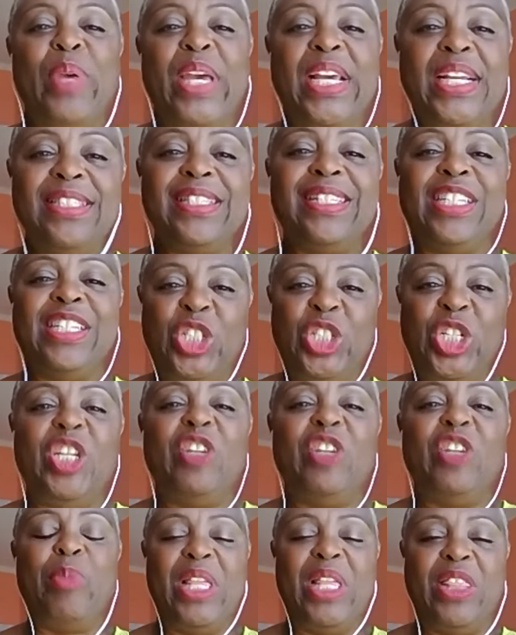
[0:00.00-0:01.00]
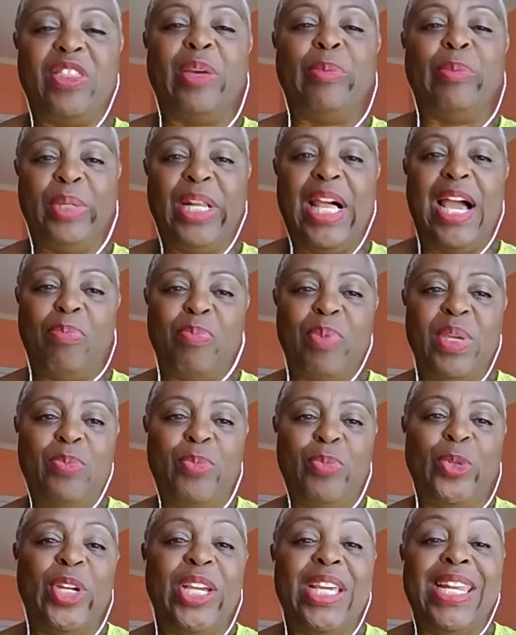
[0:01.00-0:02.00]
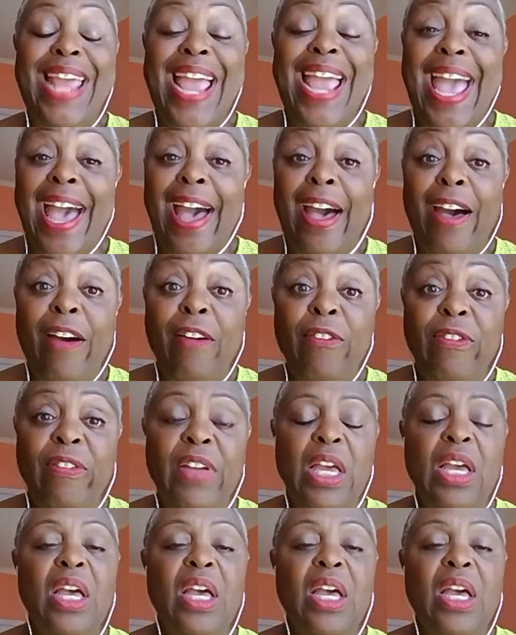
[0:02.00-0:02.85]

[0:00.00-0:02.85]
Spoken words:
best achievement that Black people can have.